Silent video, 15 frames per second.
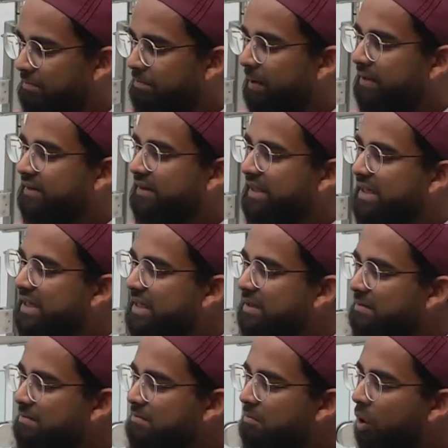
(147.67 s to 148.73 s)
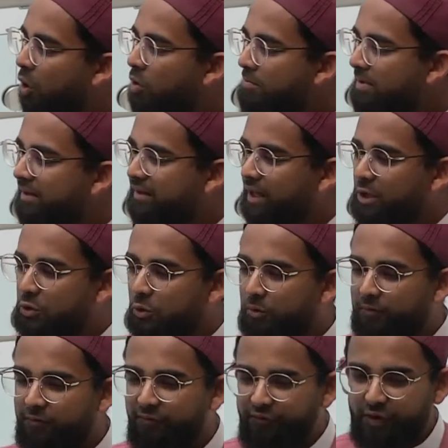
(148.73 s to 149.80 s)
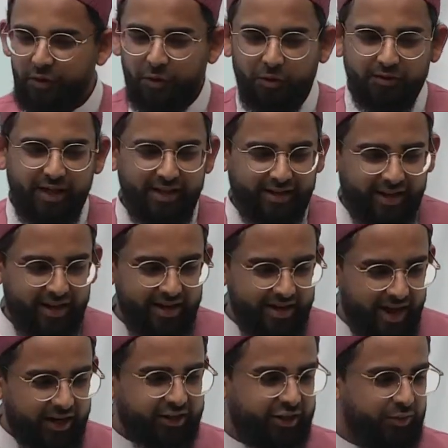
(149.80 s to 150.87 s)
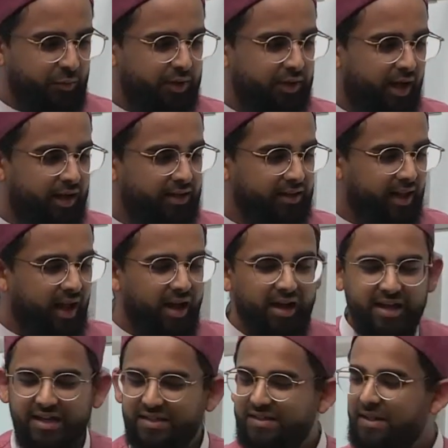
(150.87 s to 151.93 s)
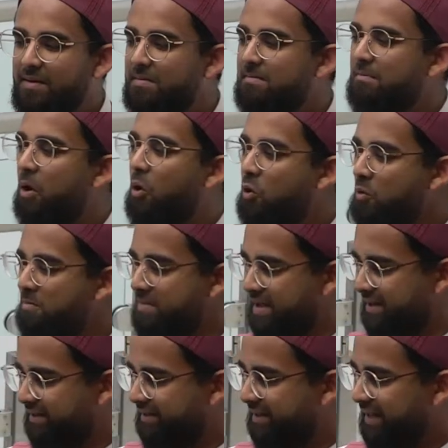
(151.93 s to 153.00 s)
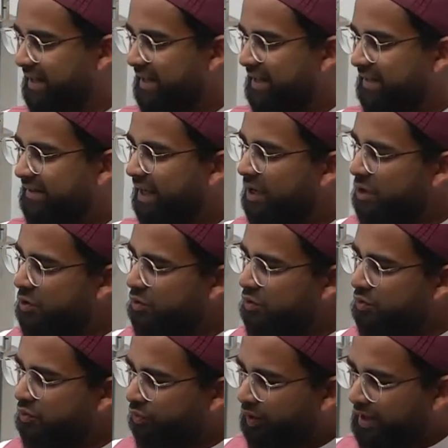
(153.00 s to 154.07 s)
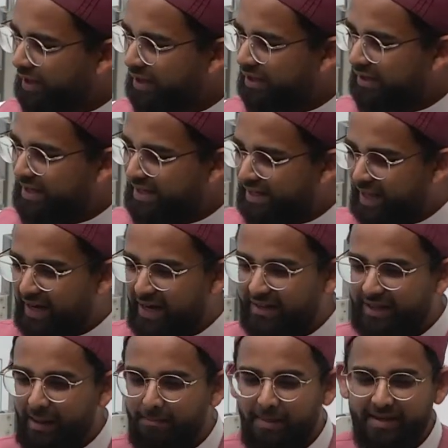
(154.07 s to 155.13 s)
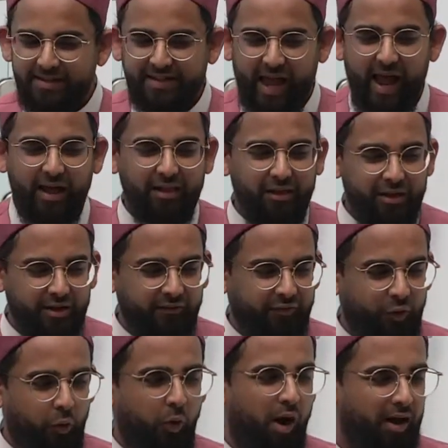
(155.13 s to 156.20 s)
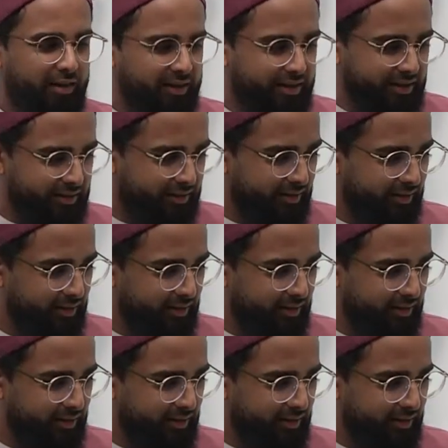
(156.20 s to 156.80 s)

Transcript: but the moment that you'll feel that connection with Allah is the moment that you really get in that mentality of quality.